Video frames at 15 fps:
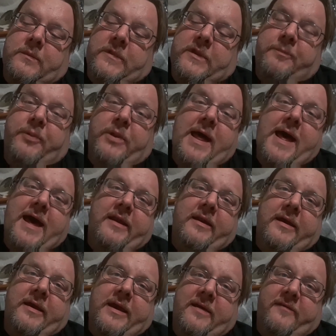The plot,
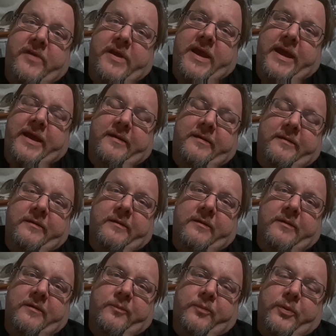I gave an 8.
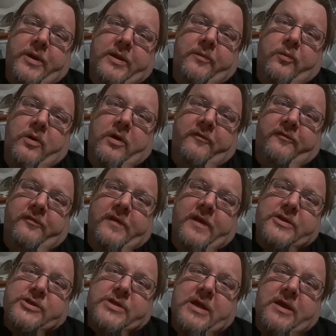A pretty well
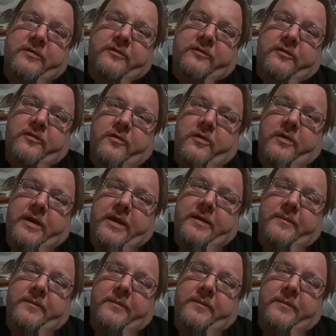fleshed out story,